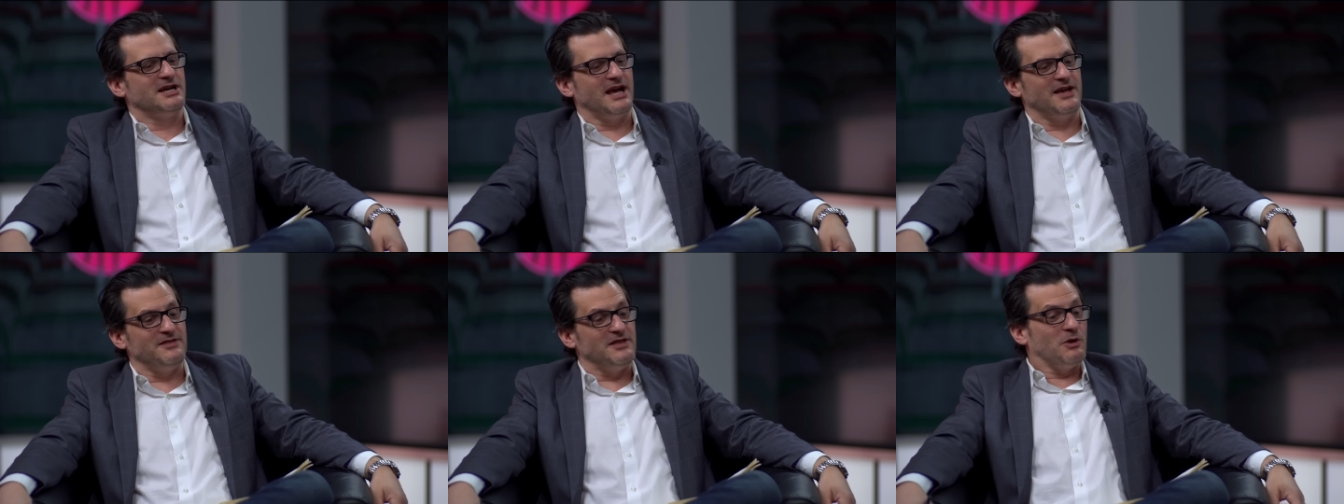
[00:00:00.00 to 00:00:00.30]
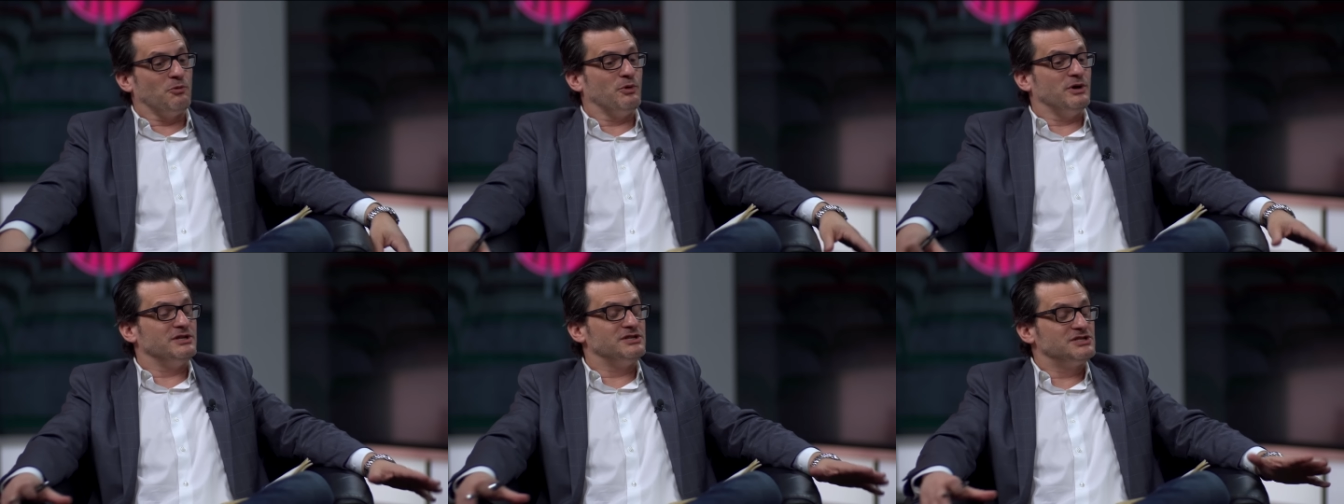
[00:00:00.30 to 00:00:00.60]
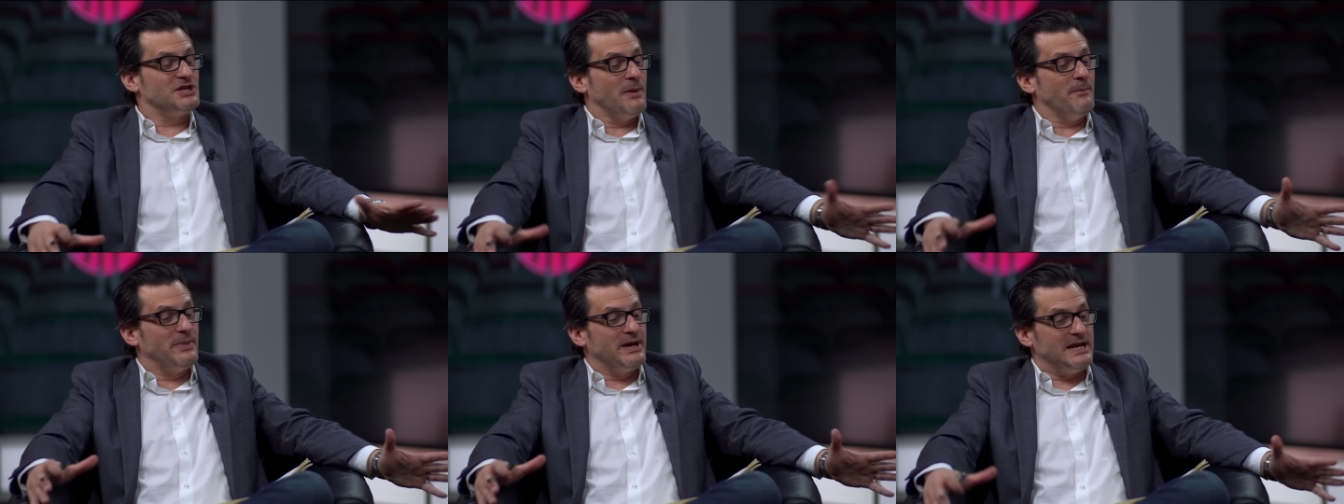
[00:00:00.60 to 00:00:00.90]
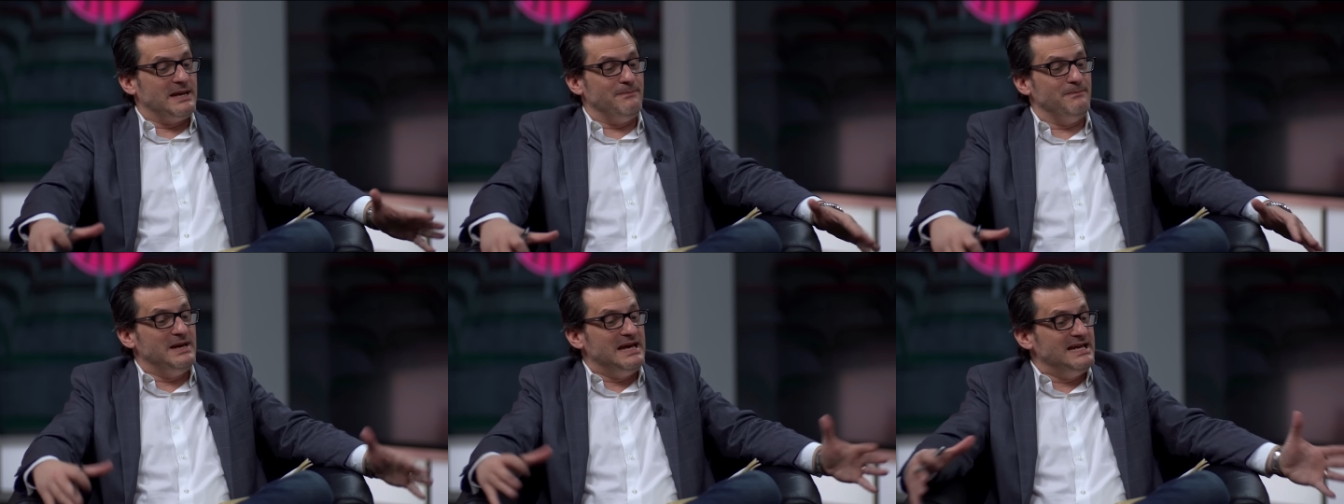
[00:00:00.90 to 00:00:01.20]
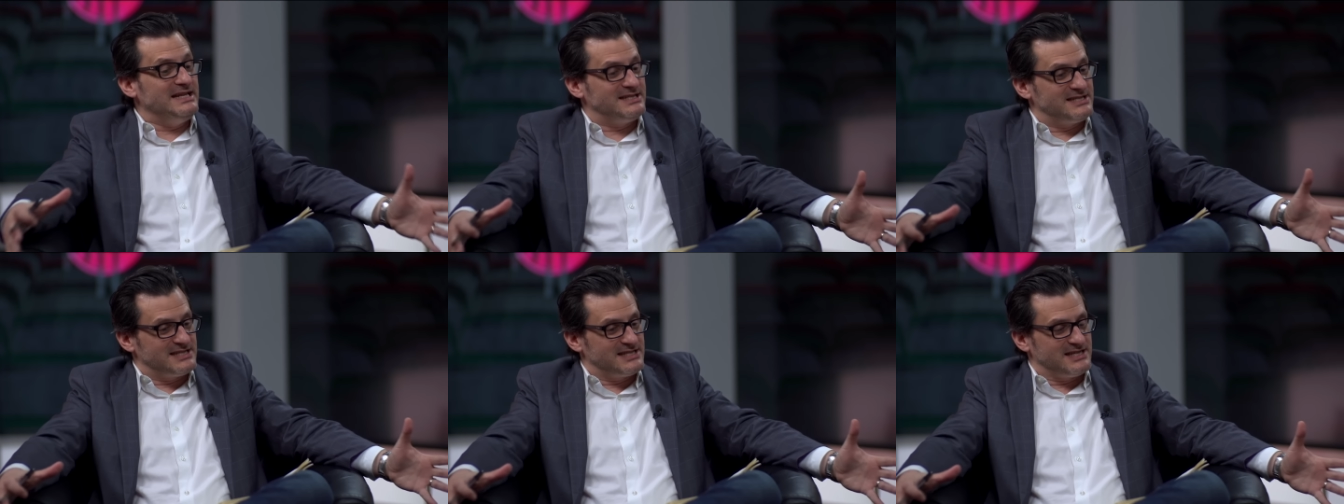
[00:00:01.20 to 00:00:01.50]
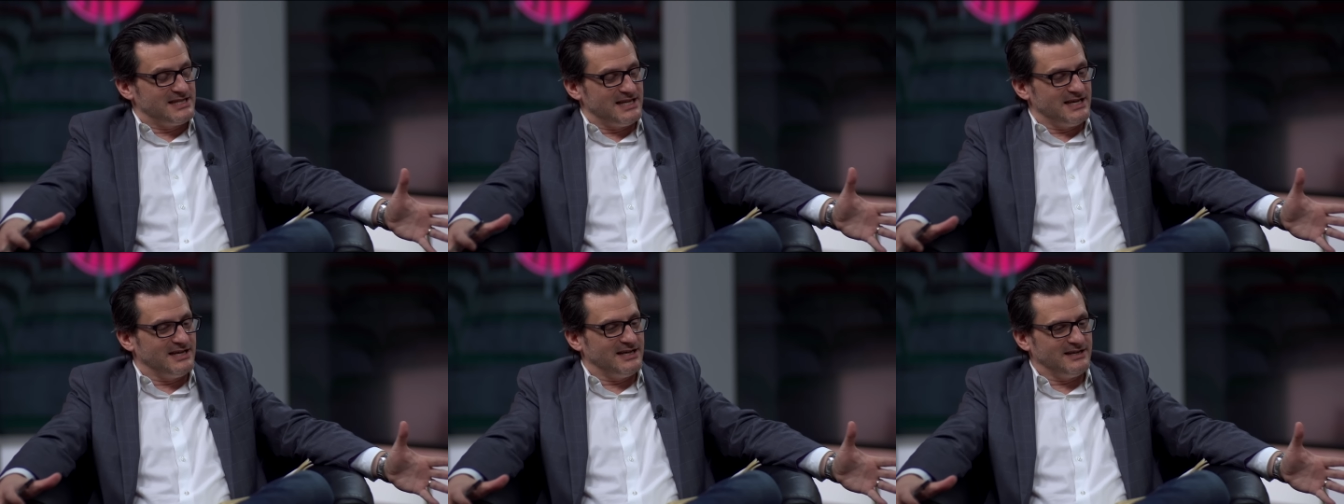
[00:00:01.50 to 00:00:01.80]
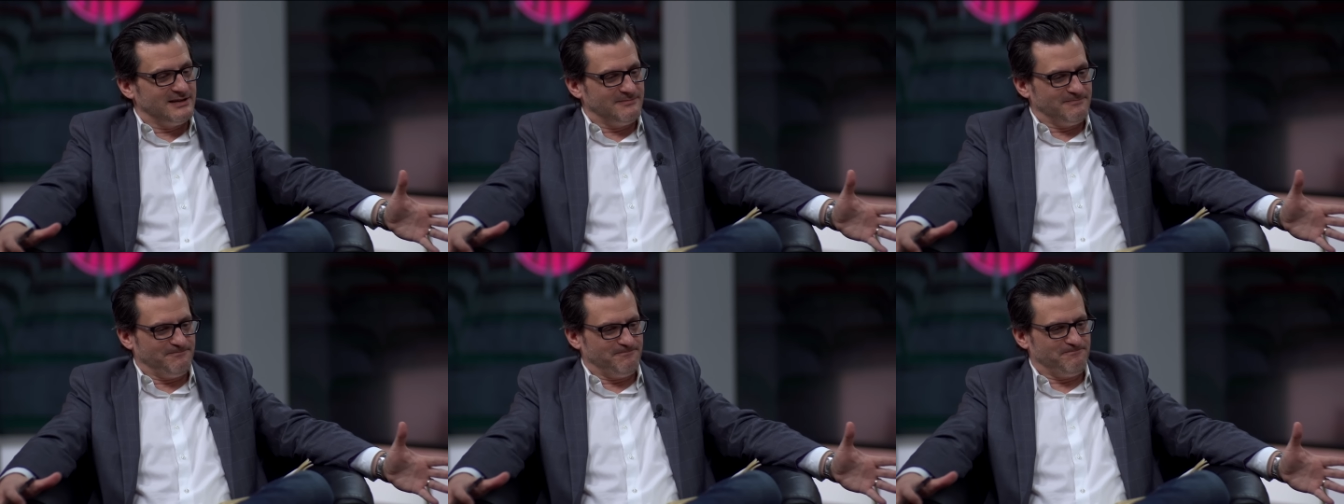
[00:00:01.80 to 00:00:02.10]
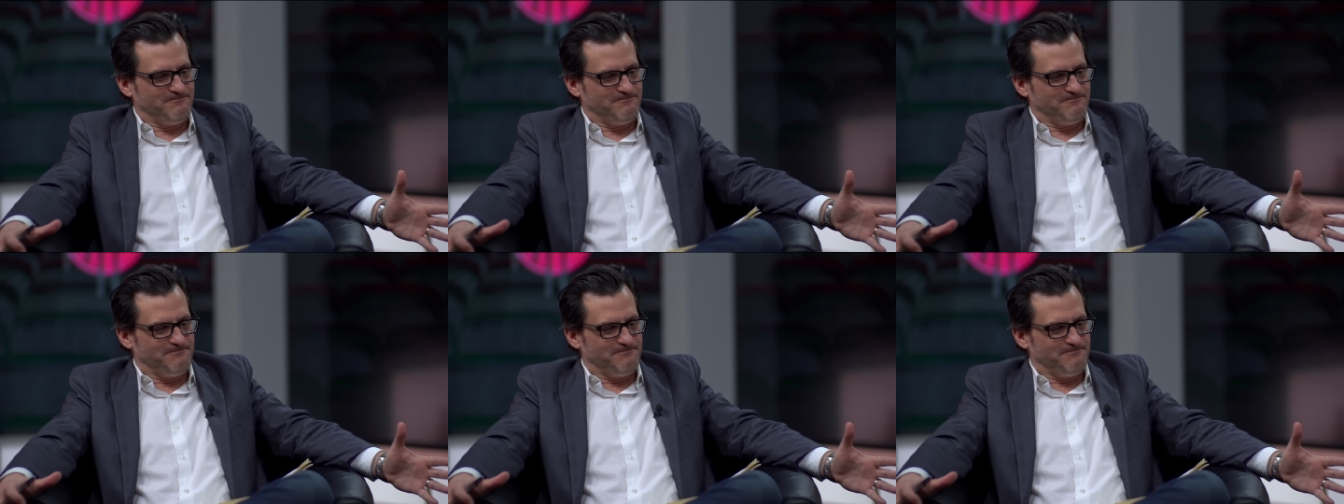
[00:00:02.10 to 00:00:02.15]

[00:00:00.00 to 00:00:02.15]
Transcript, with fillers: and then when somebody meets the